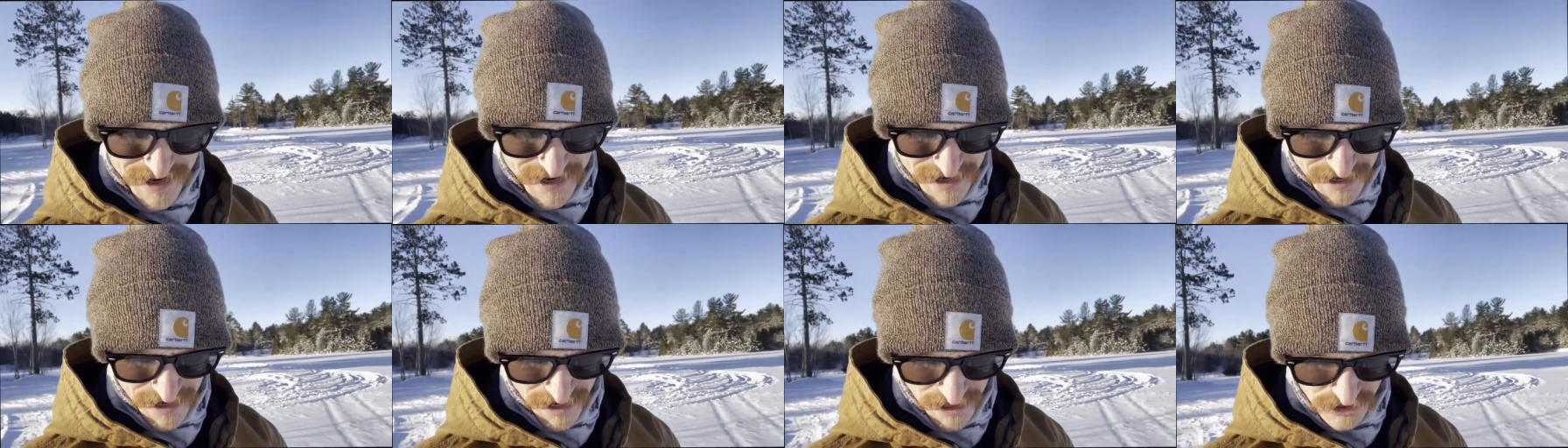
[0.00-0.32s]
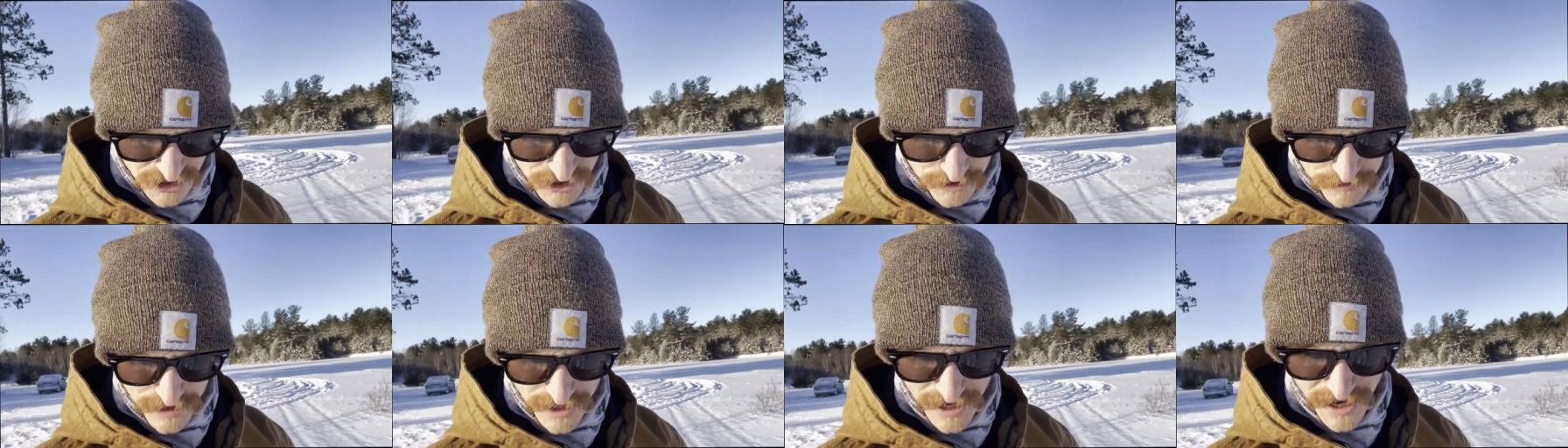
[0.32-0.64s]
I
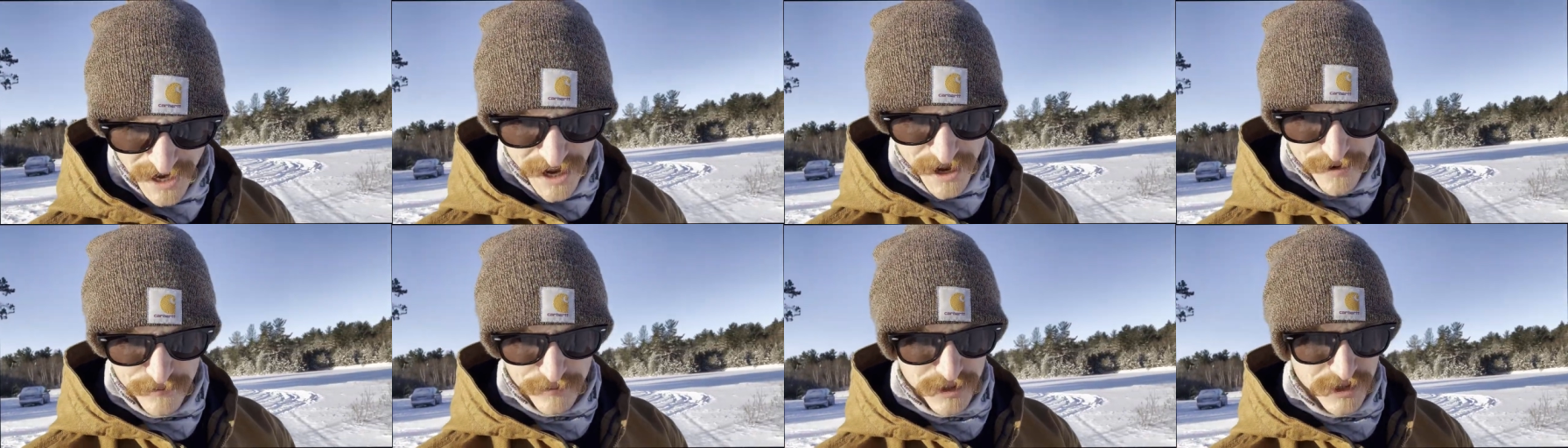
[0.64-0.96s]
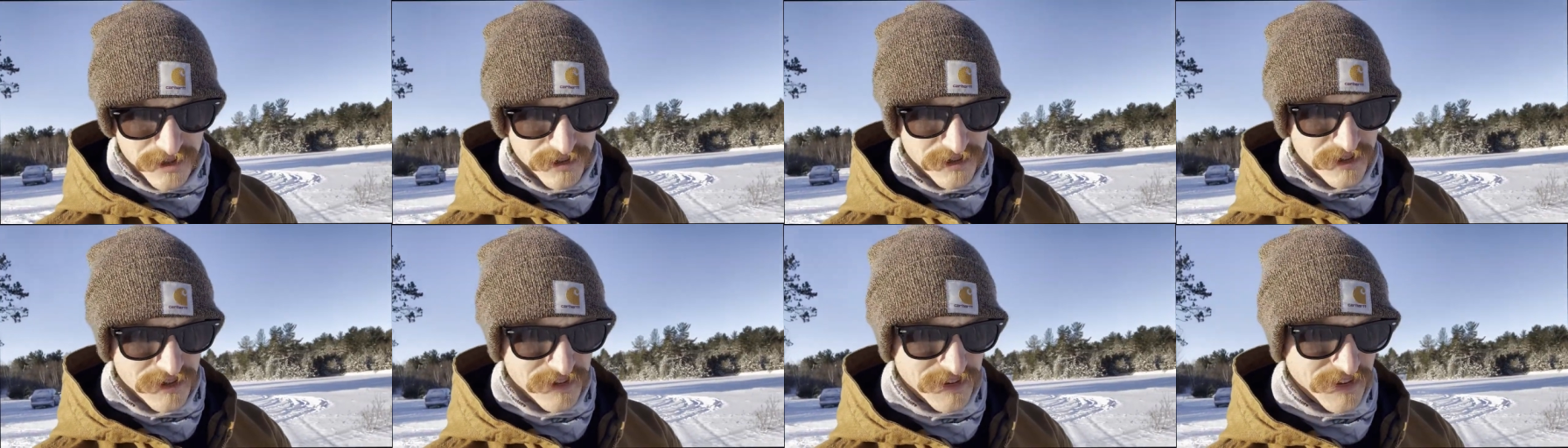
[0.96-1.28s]
should be
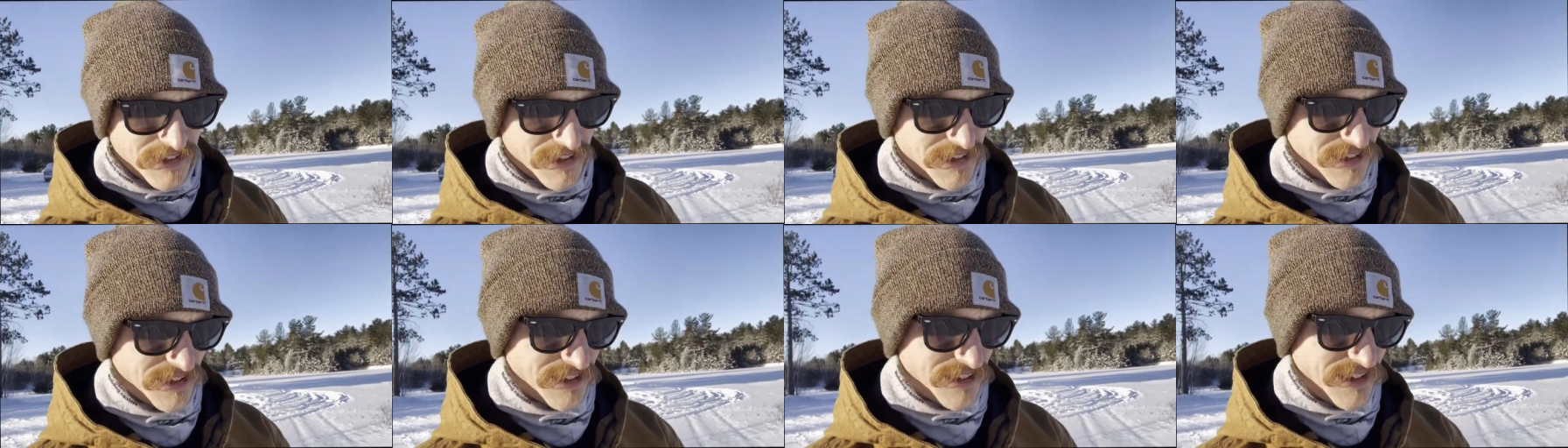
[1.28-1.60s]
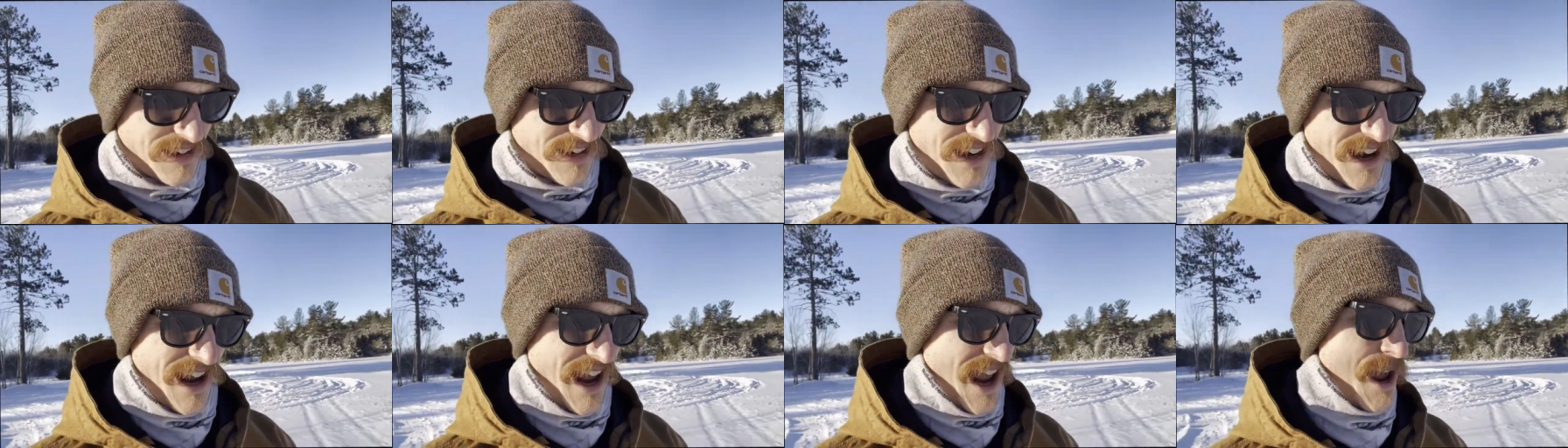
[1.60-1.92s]
happier than
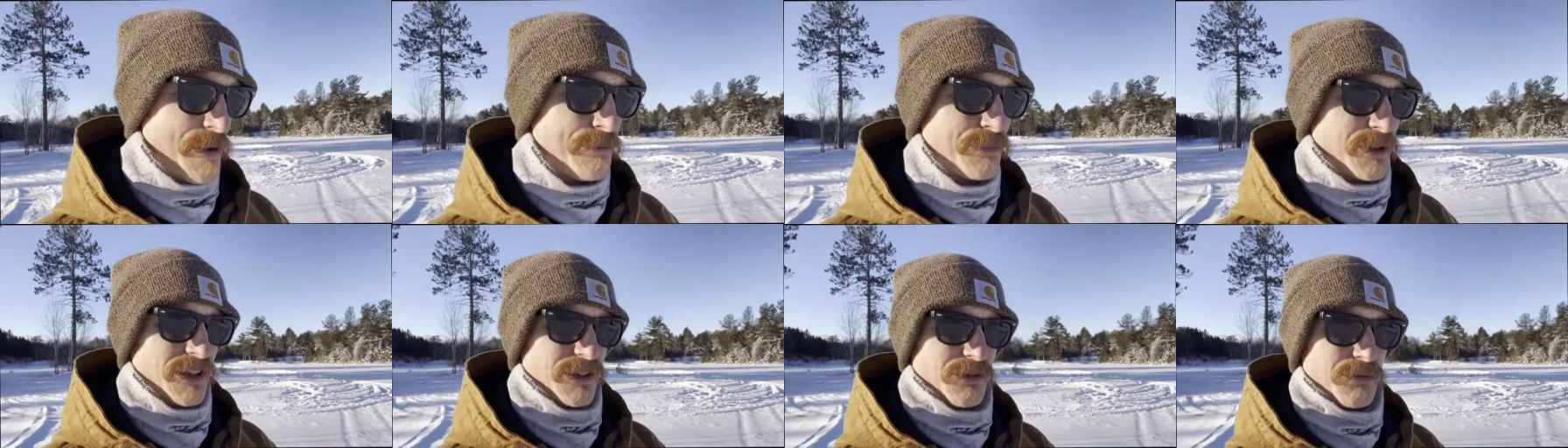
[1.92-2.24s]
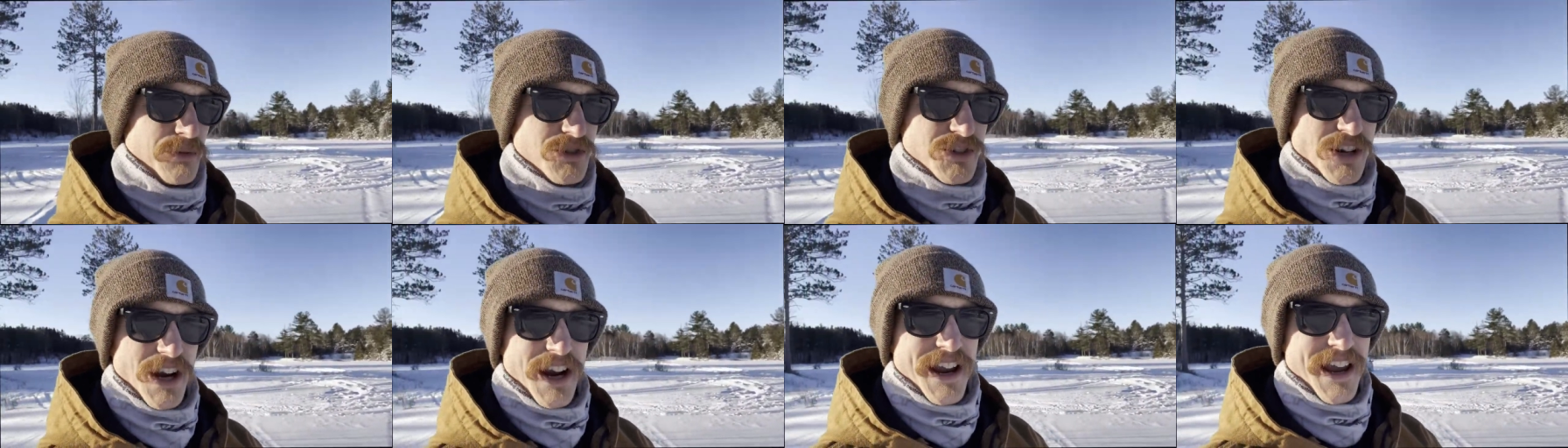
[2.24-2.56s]
happy,
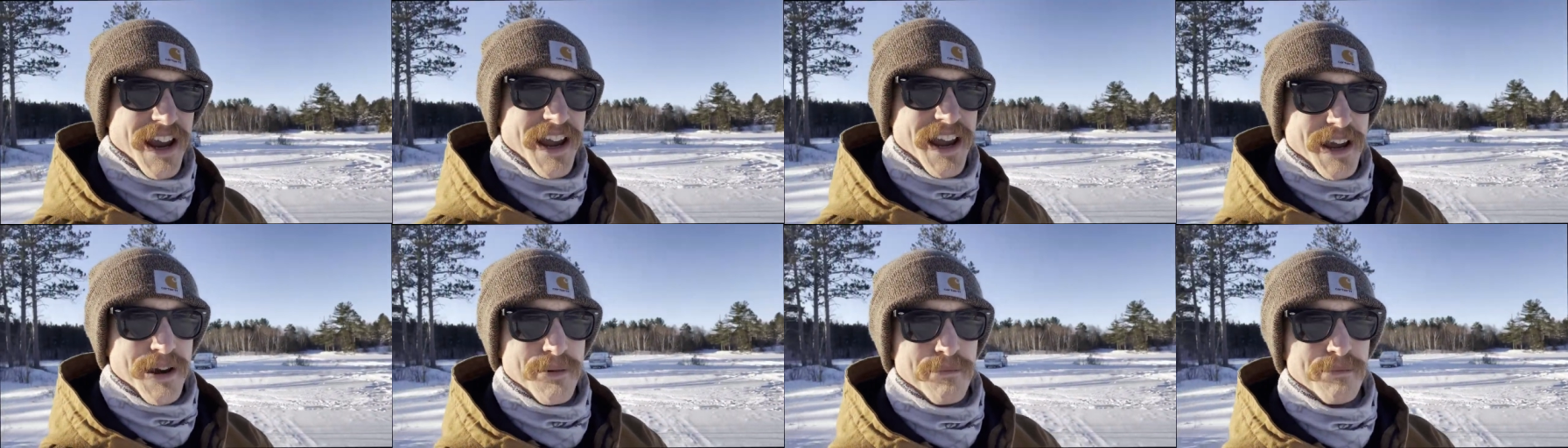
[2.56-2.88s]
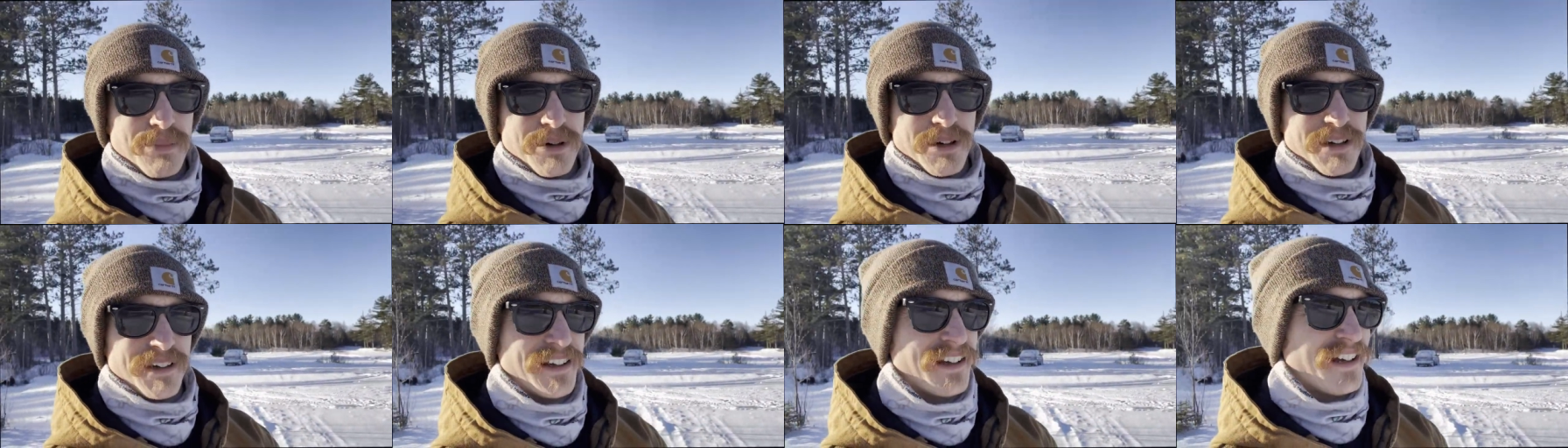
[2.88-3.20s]
which I am,
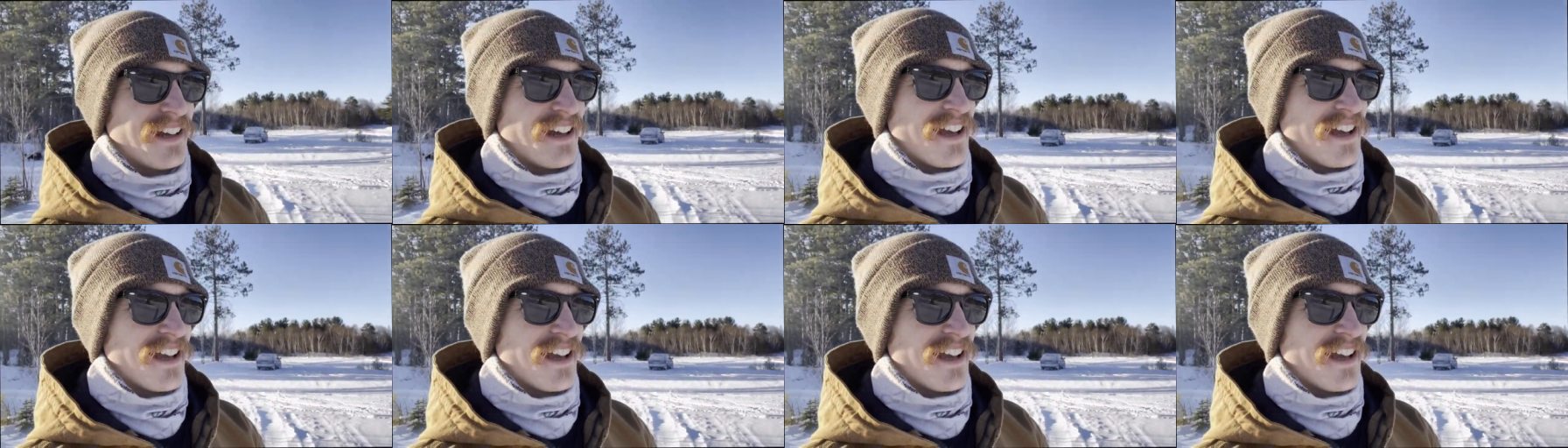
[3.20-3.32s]
but